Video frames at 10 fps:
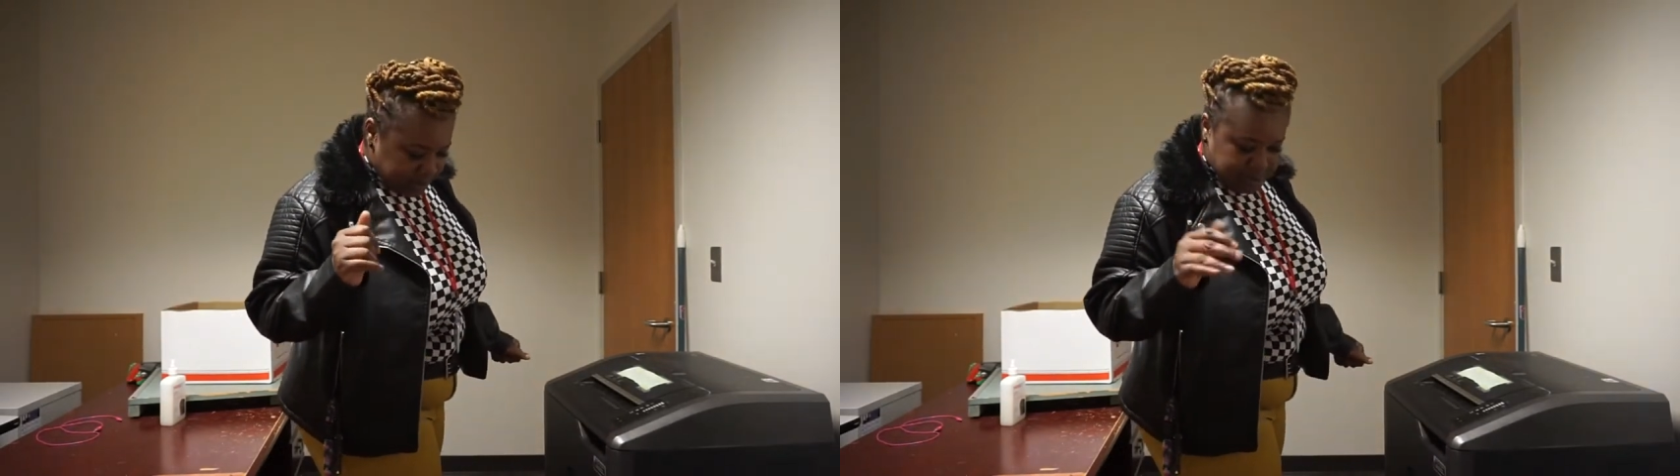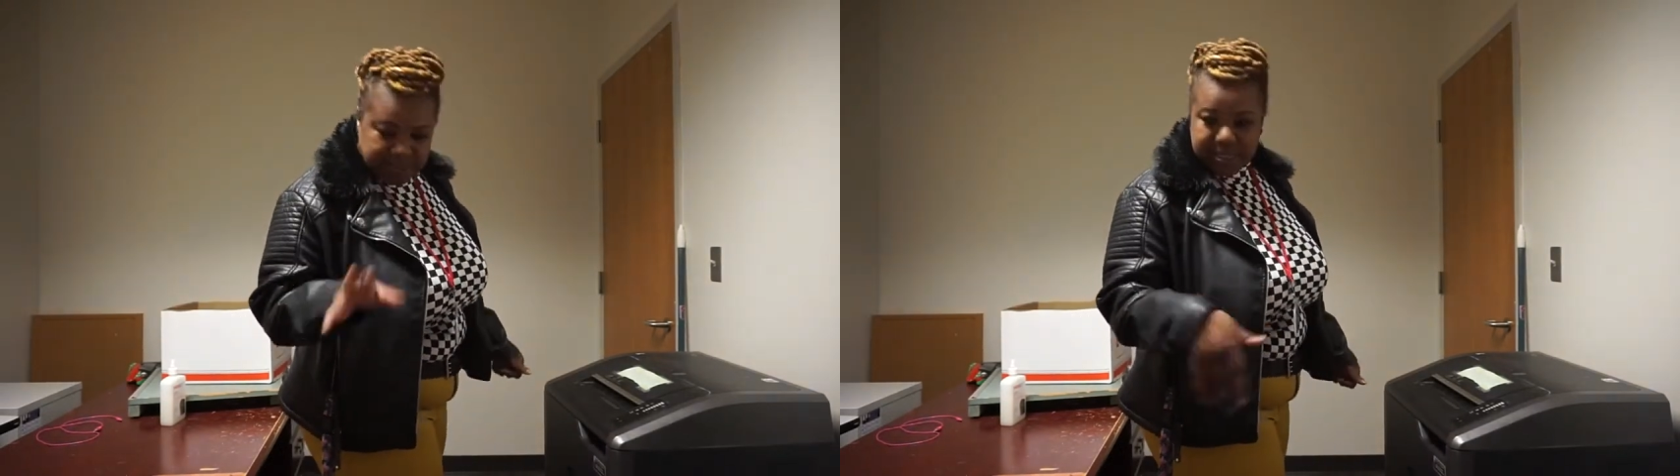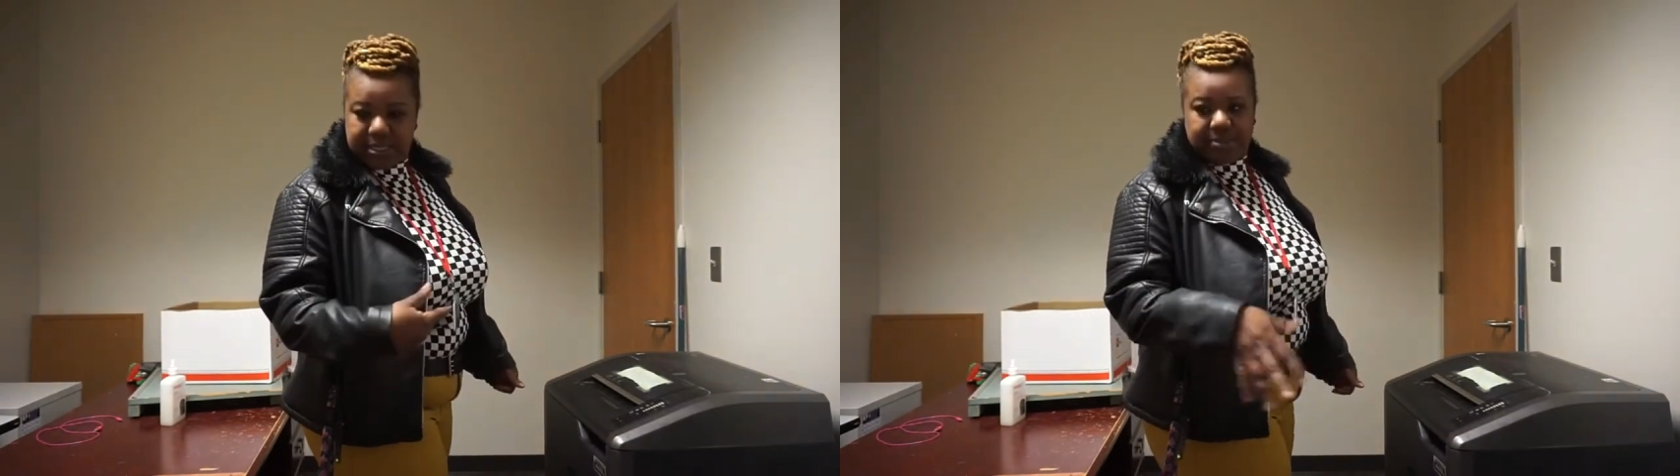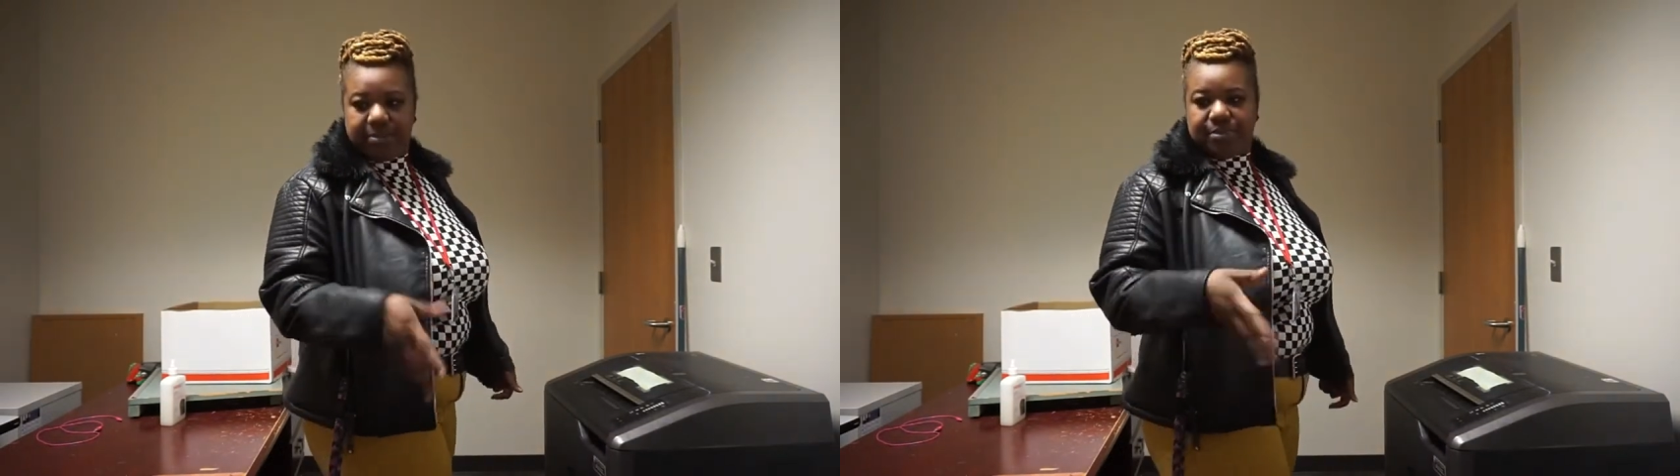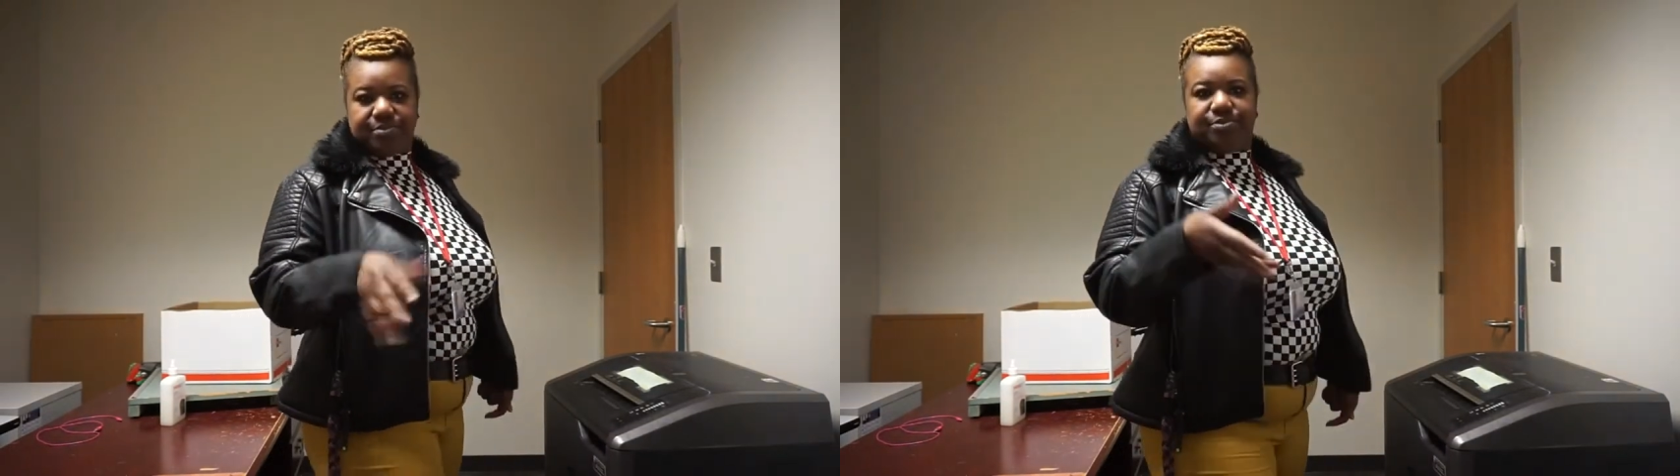These
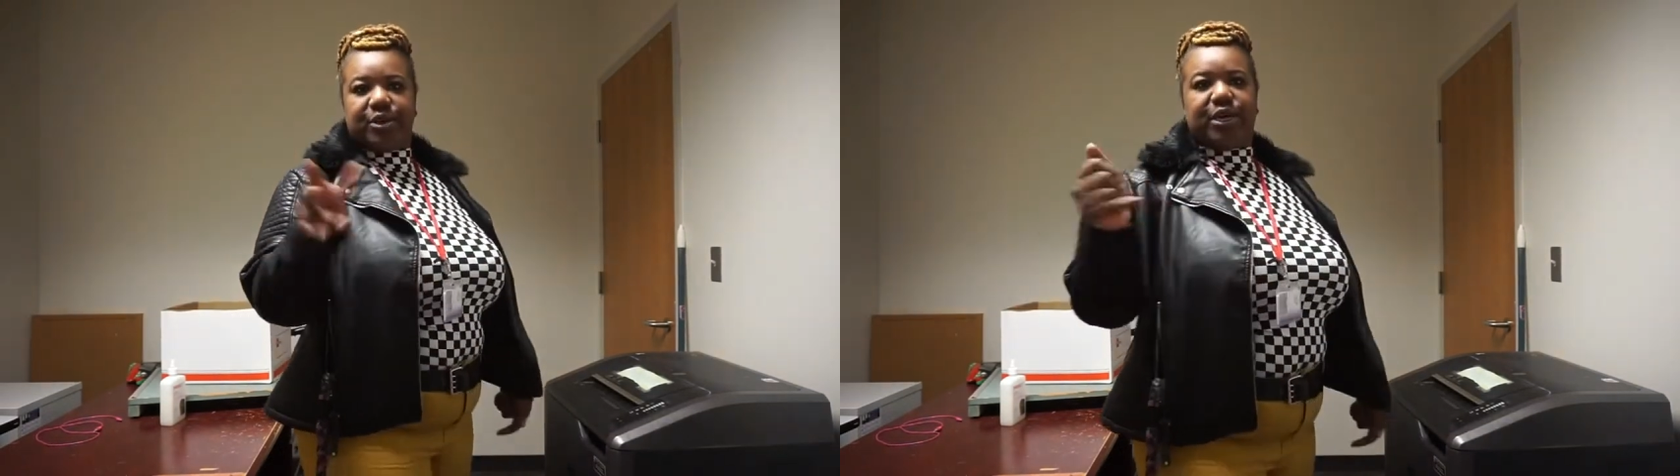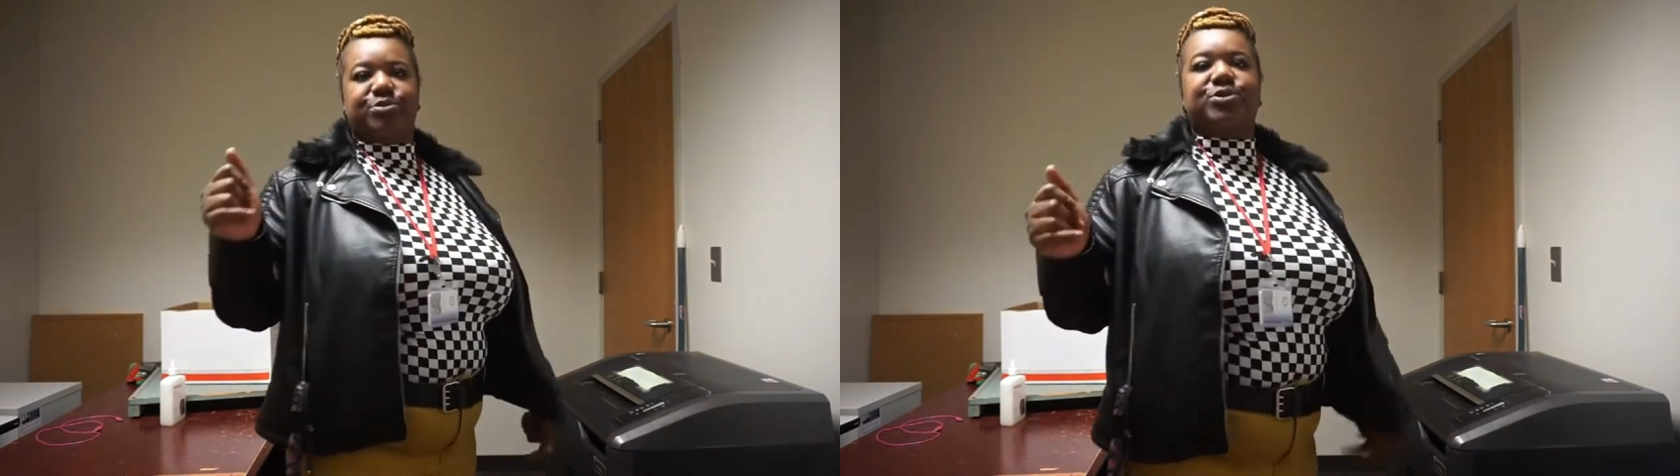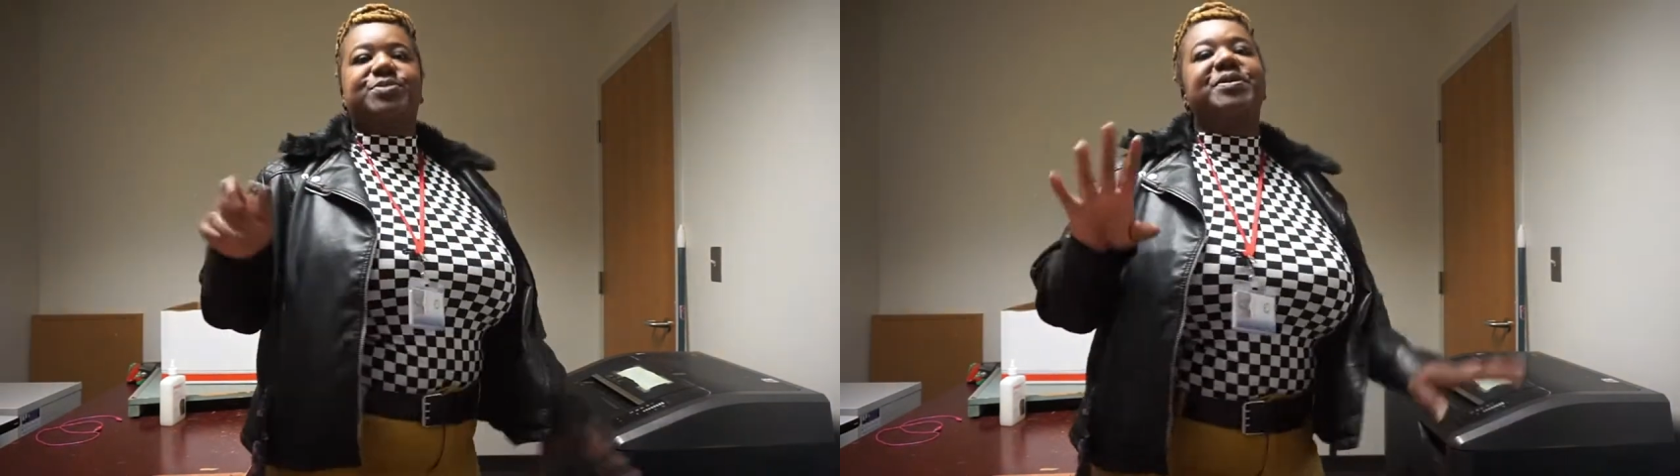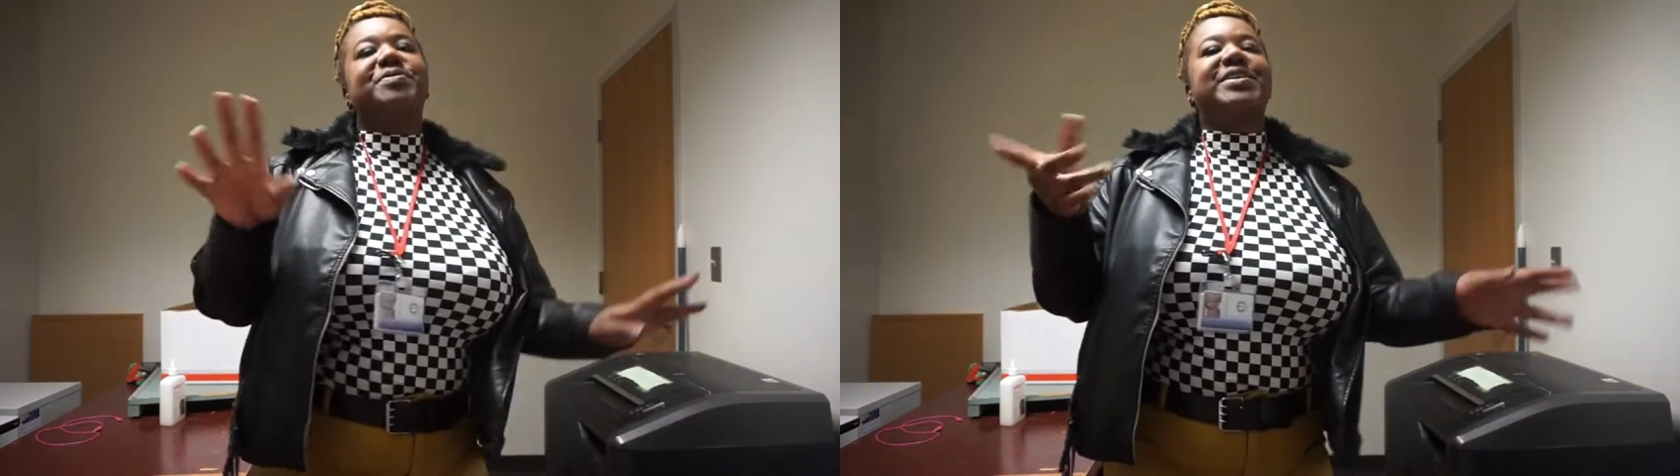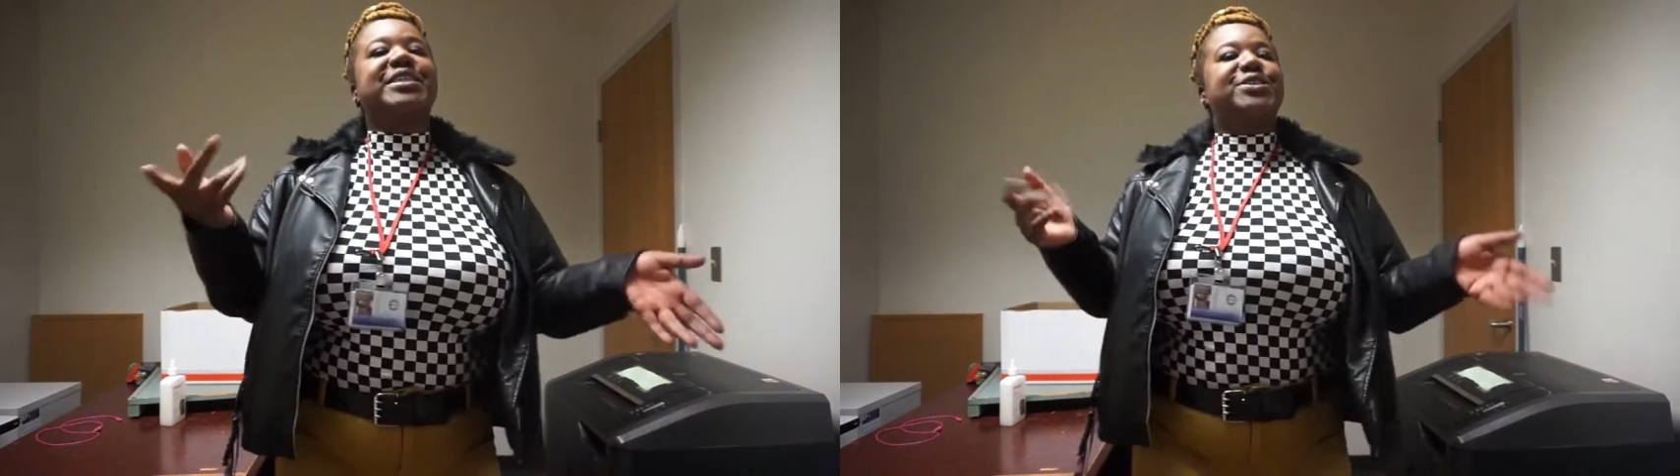some regular boots. But
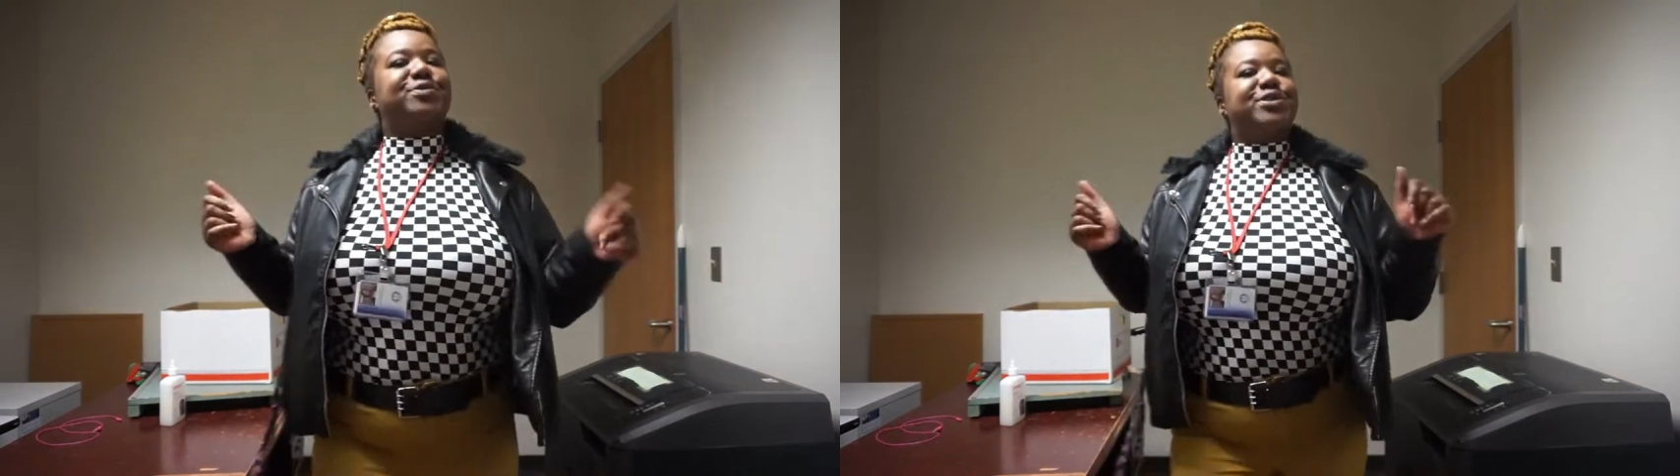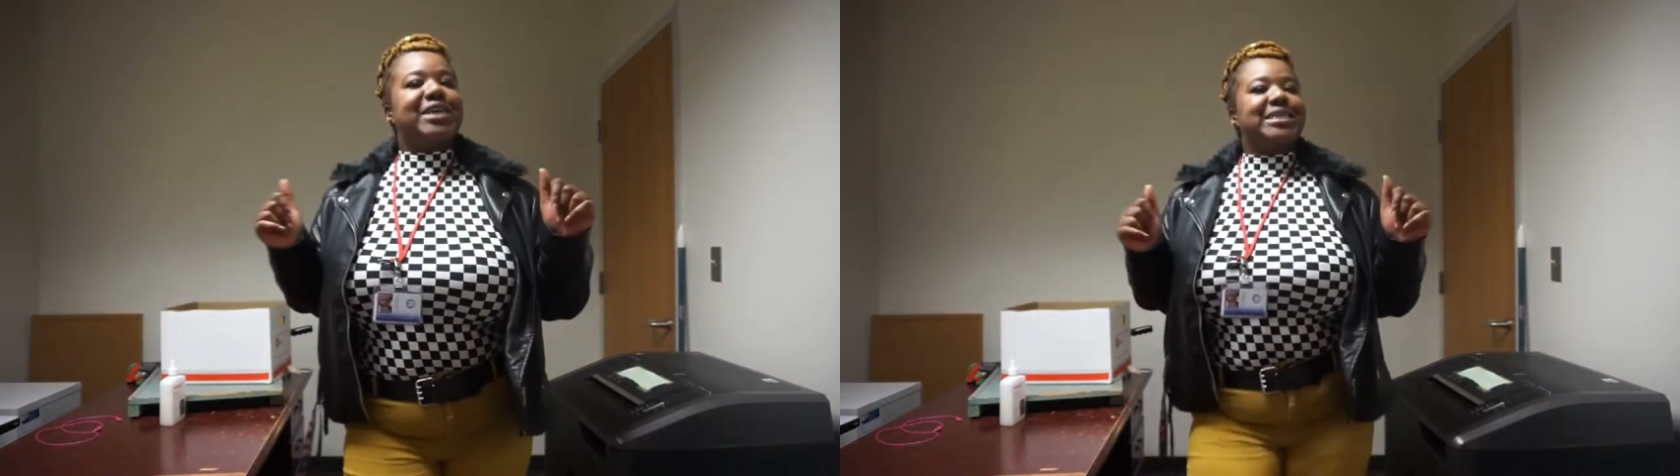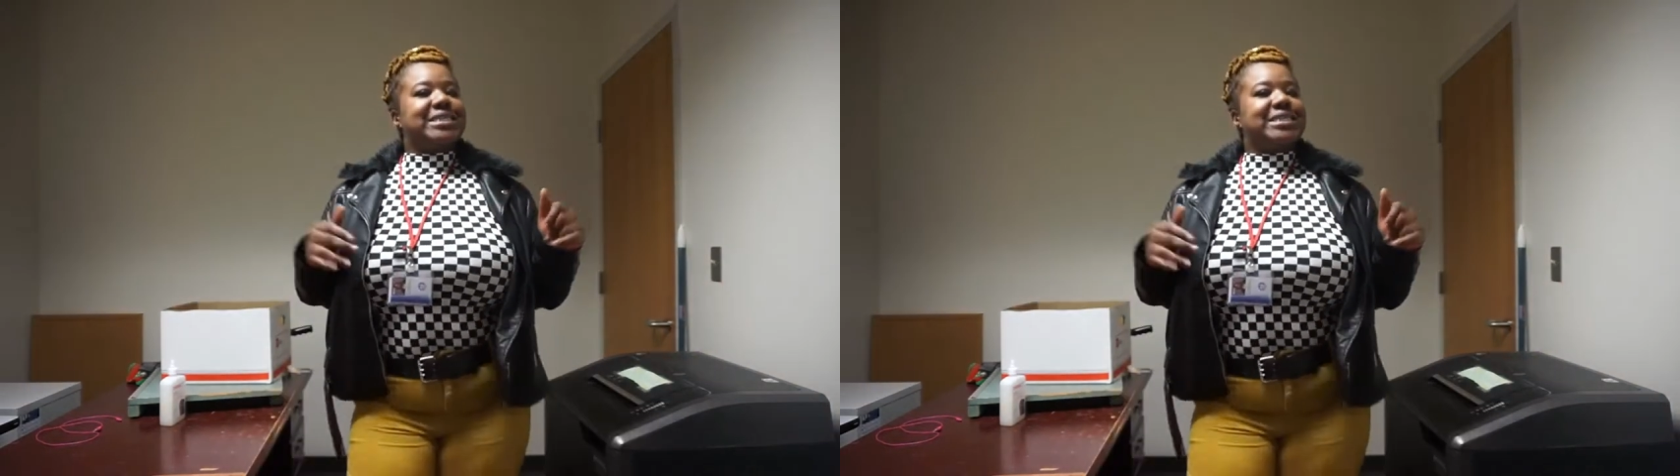anyway, I just wanted you guys to